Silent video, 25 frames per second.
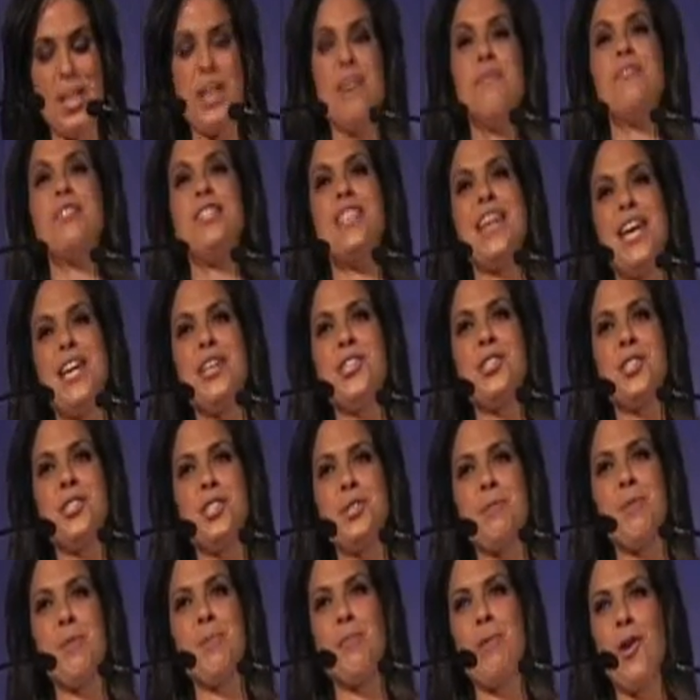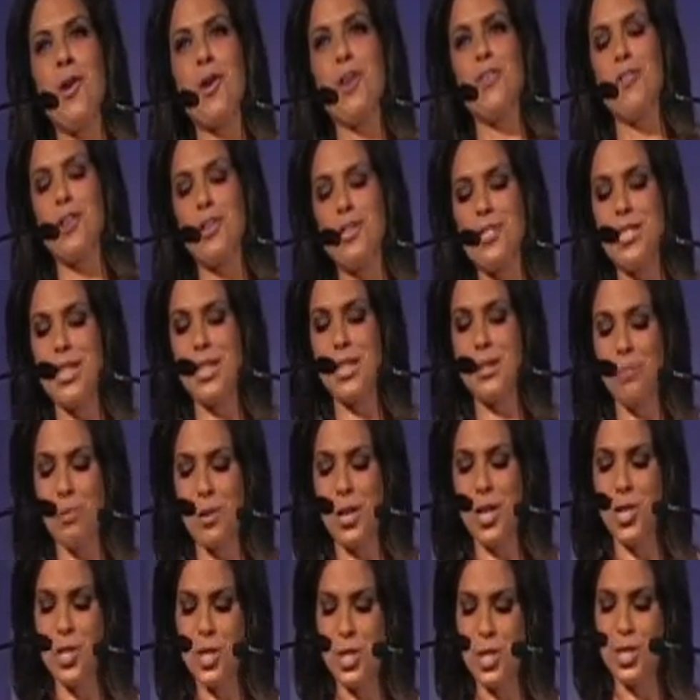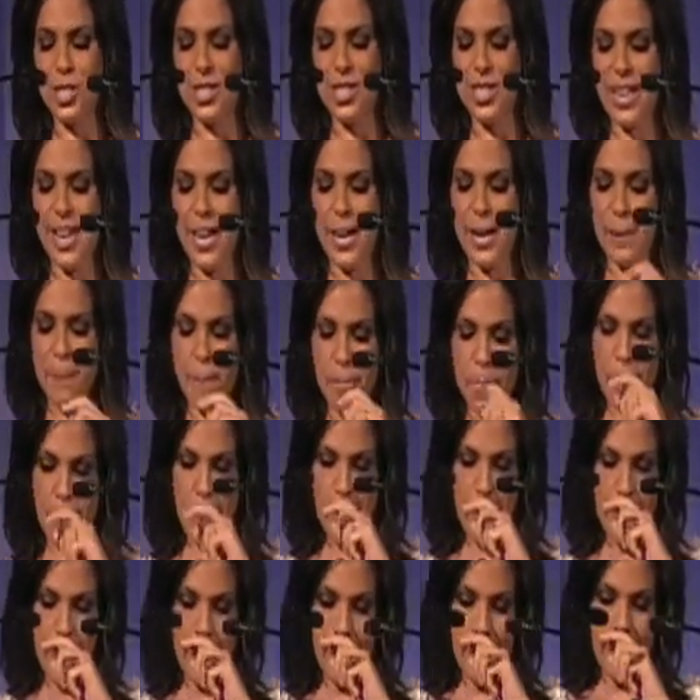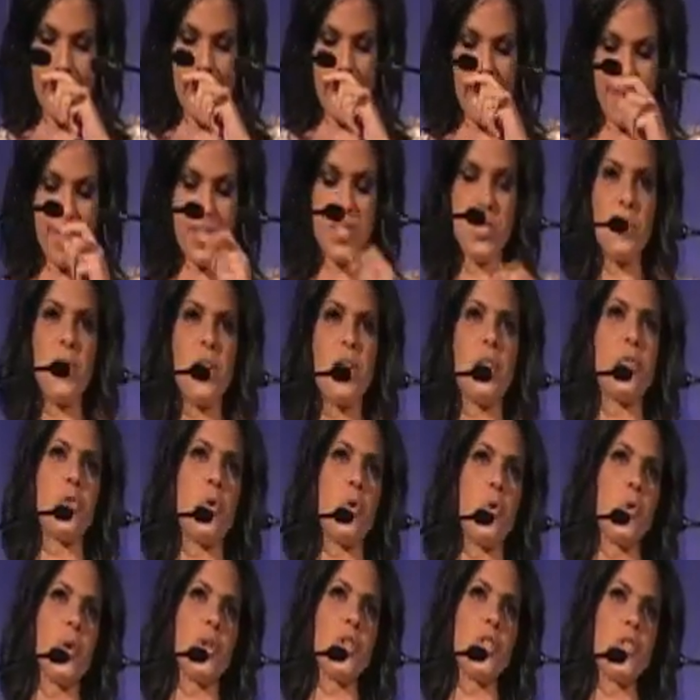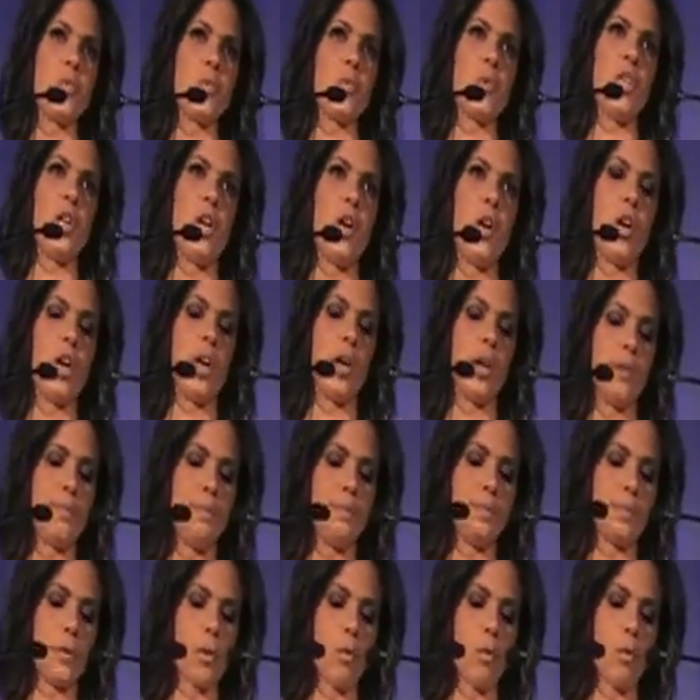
the invitation to be part of our celebration tonight. Uh, this week, of course, we are